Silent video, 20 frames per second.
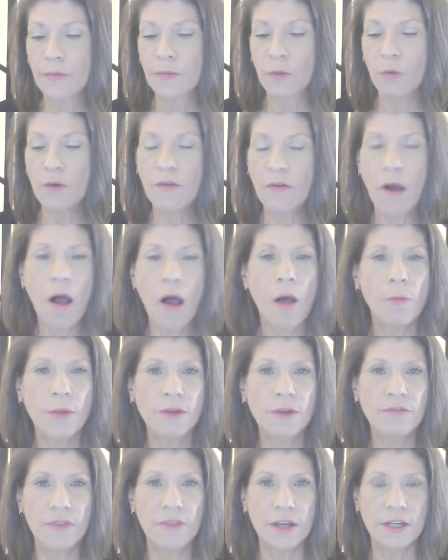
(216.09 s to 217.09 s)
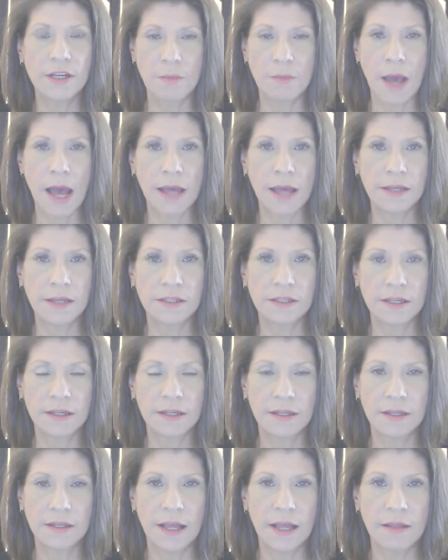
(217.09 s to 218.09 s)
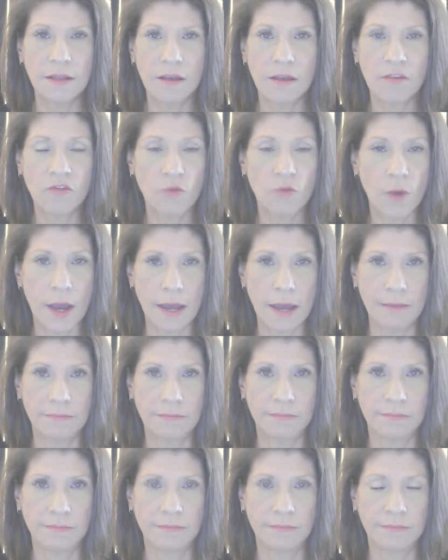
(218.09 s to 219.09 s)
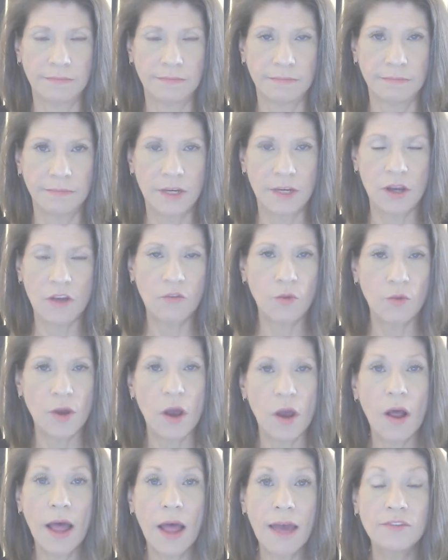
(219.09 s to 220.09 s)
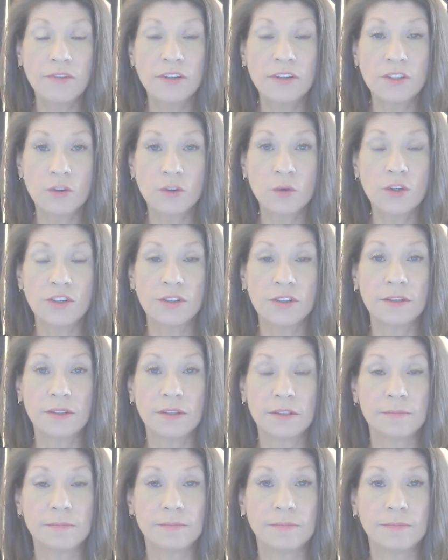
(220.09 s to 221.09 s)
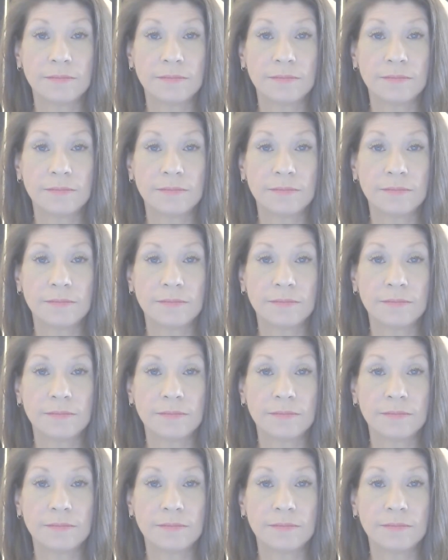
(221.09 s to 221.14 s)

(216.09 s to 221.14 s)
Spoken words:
we've all been victimized in this way because we all have distortions.